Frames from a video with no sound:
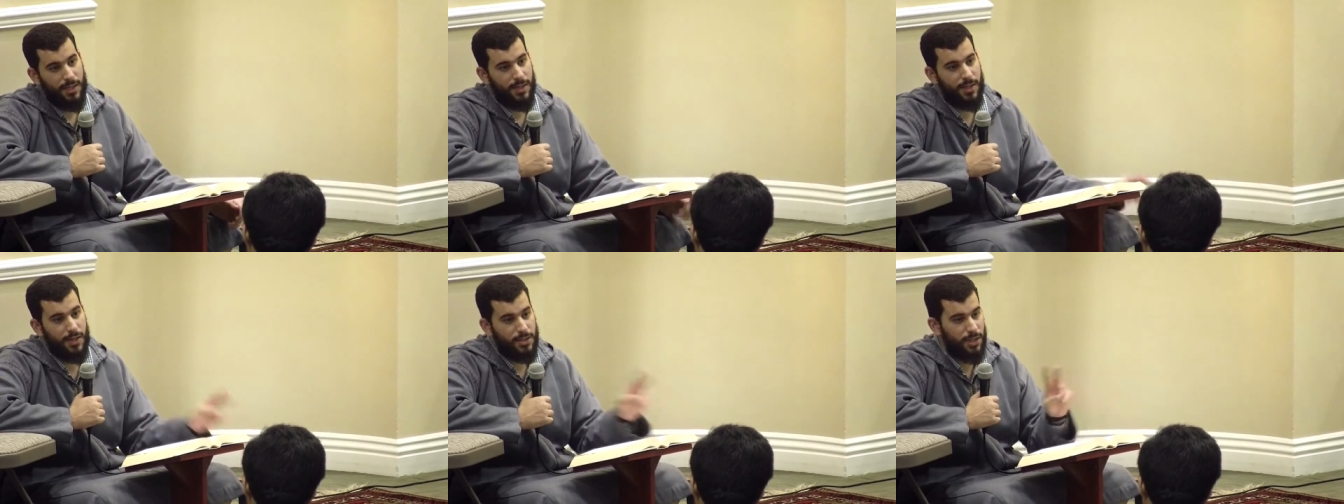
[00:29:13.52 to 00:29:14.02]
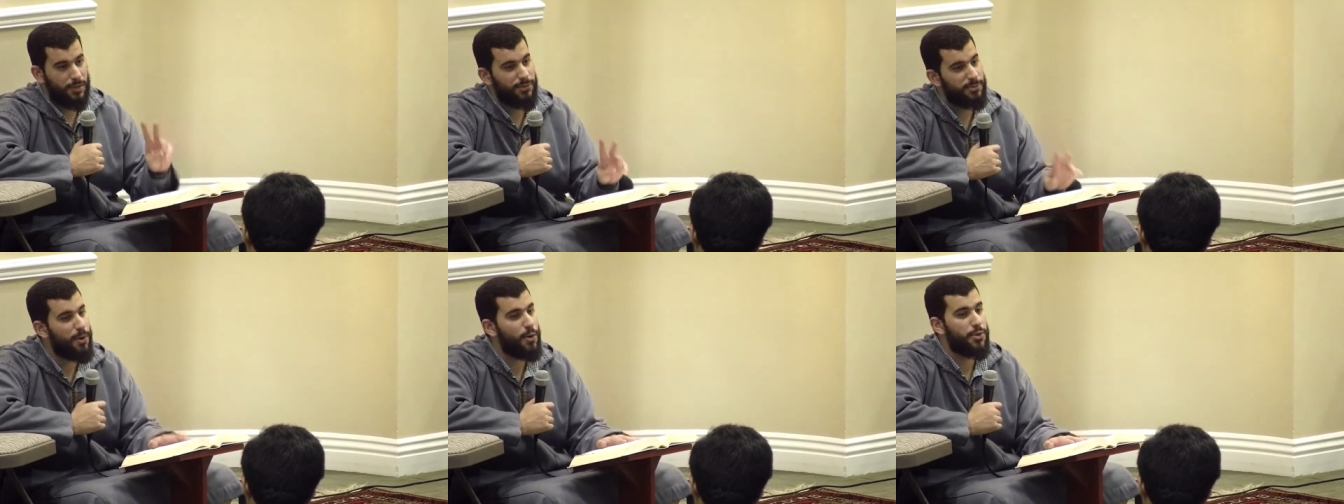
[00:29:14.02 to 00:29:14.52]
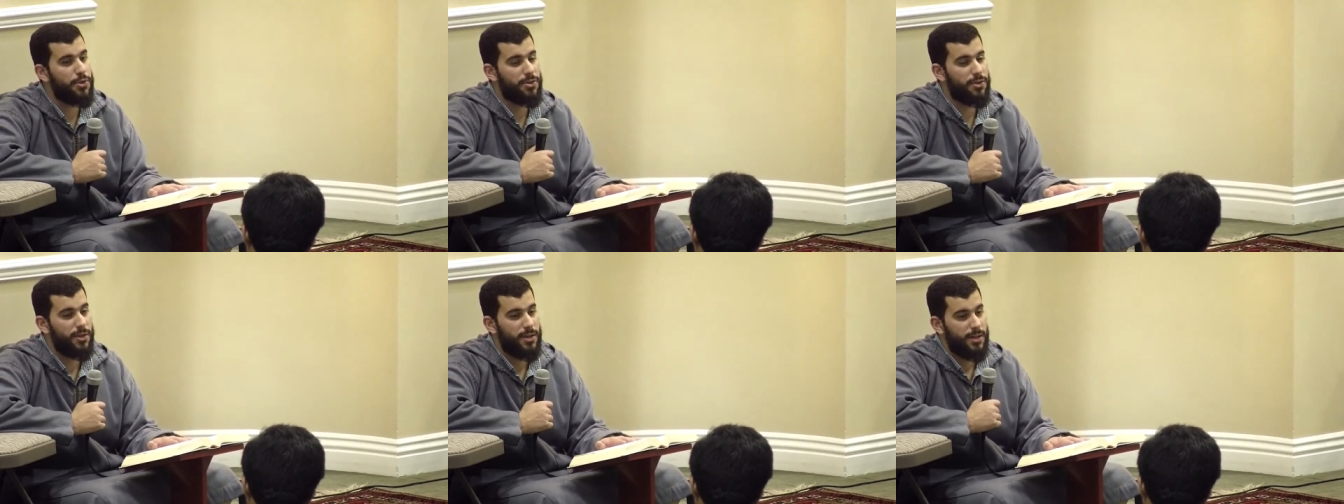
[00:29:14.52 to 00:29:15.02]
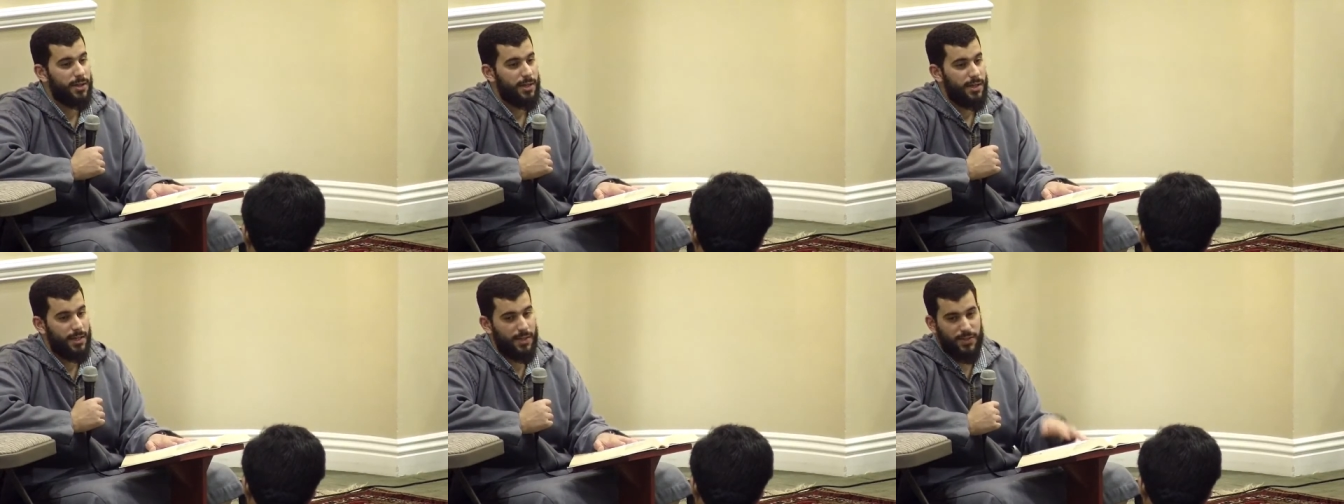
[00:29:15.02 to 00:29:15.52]
achieves both
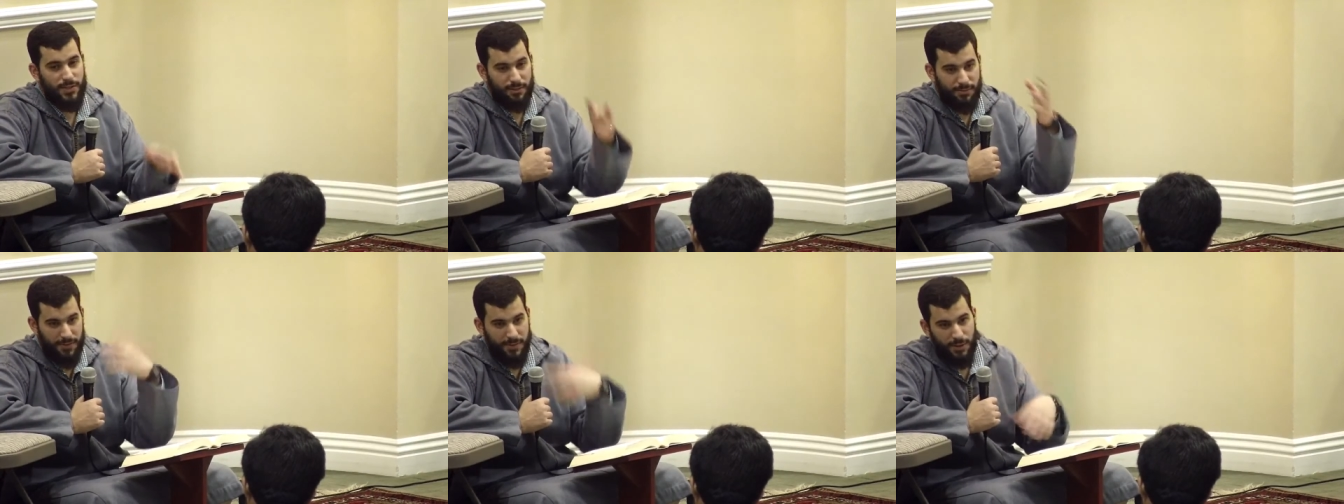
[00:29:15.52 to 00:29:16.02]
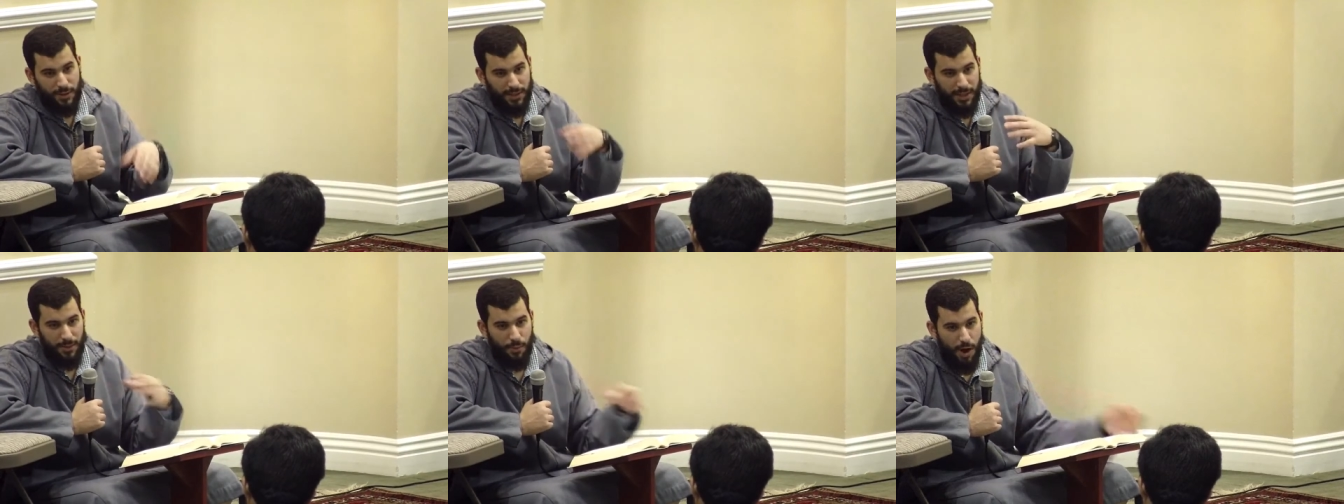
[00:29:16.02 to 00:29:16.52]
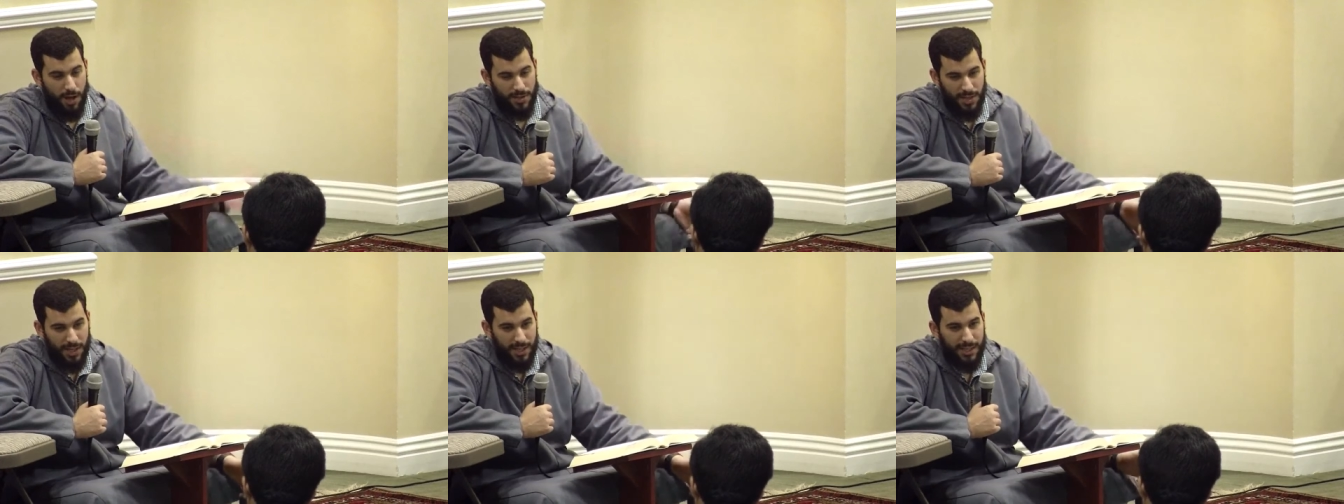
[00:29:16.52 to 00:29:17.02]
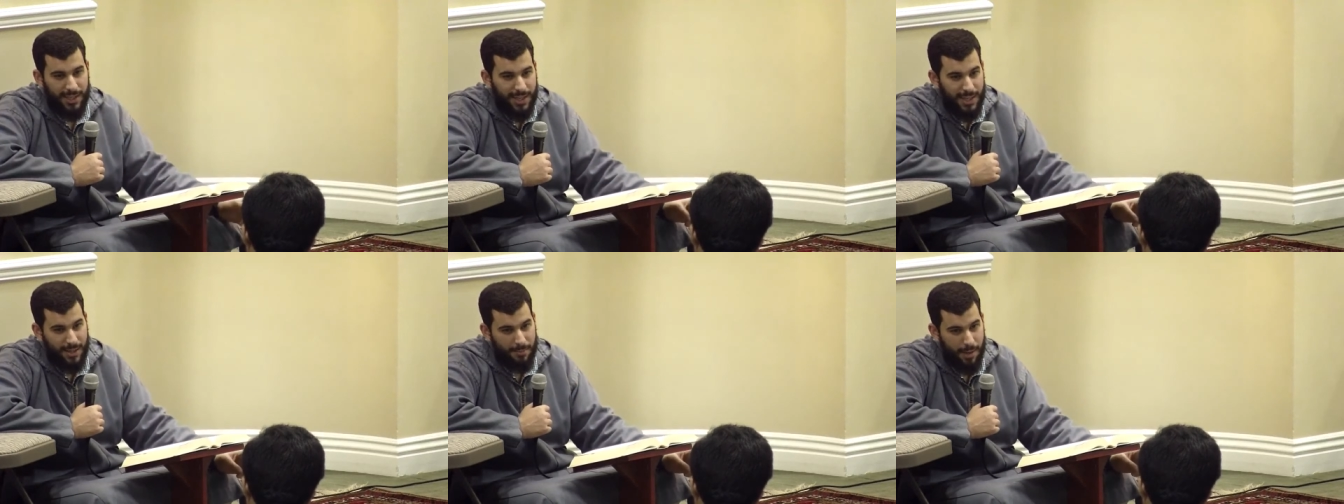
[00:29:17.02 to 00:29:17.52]
it is physically washing and
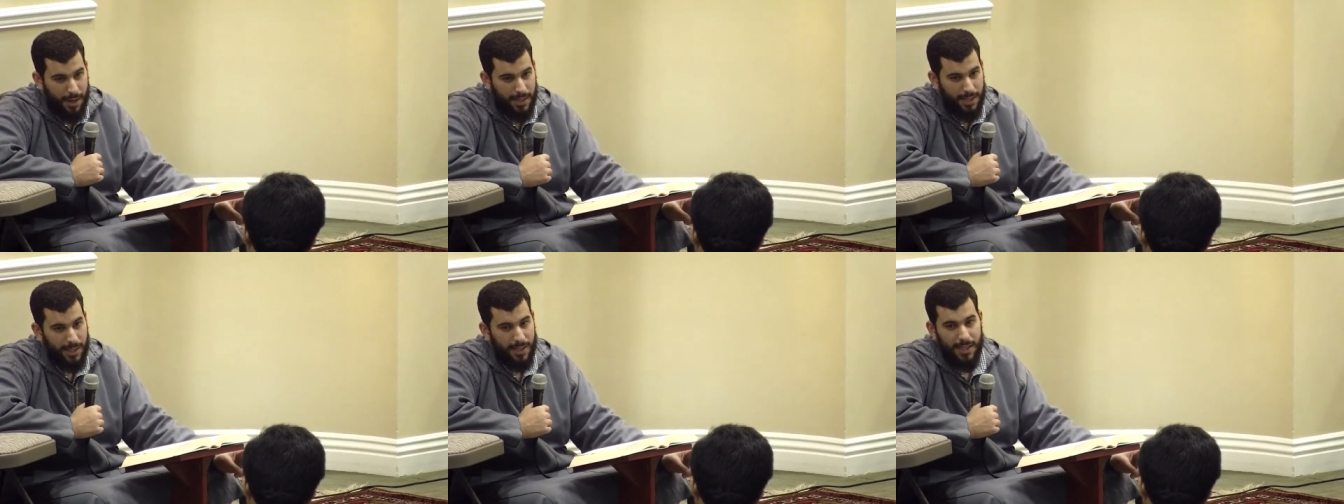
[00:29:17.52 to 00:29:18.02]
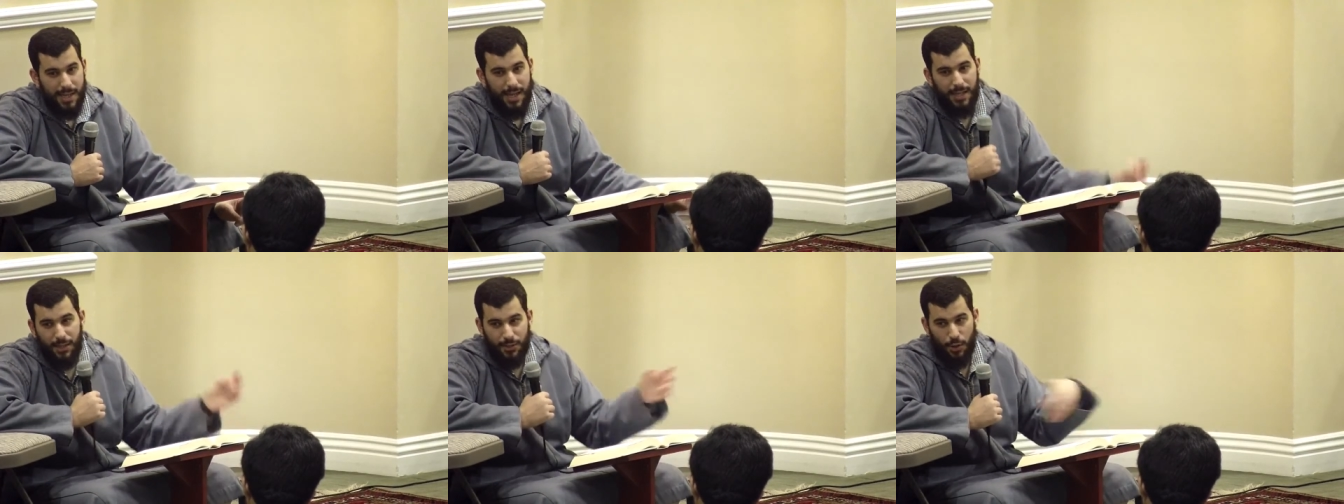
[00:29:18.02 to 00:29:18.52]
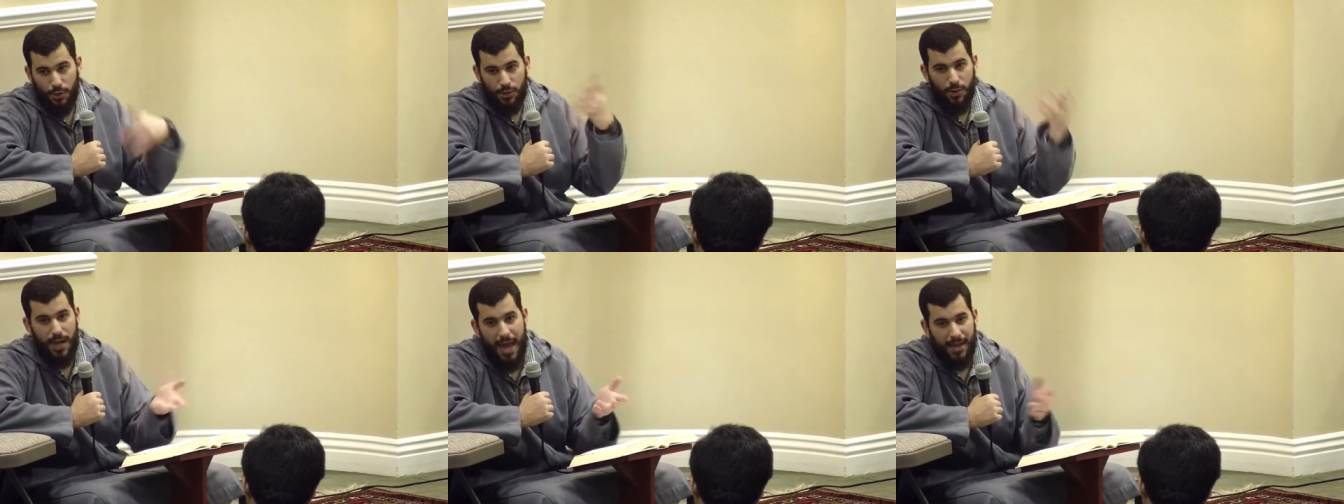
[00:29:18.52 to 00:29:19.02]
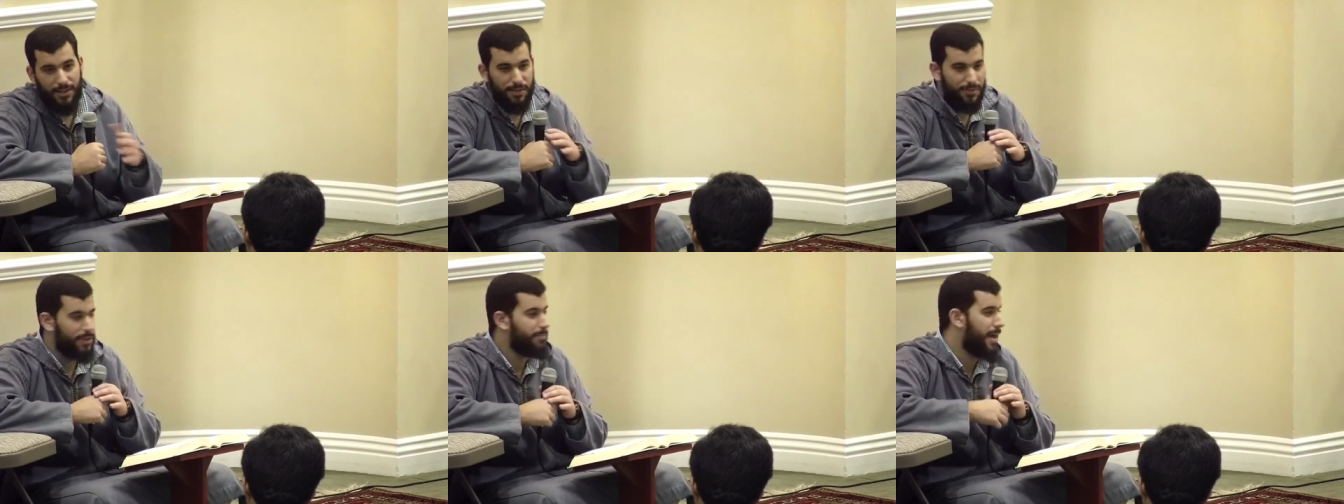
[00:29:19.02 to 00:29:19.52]
cleaning the body and it is also an act of
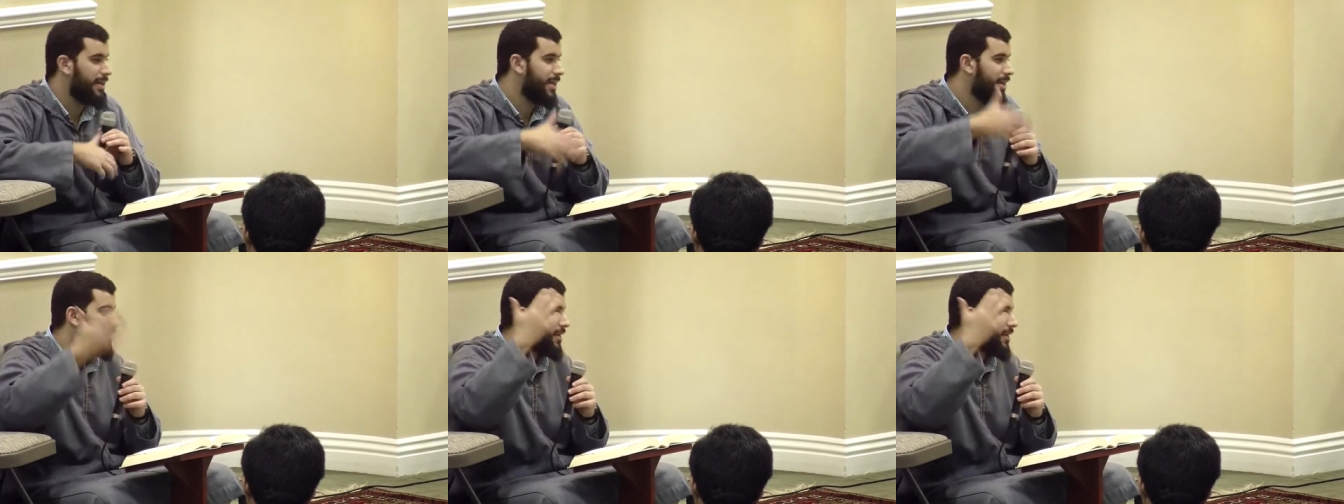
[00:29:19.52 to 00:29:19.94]
ibadah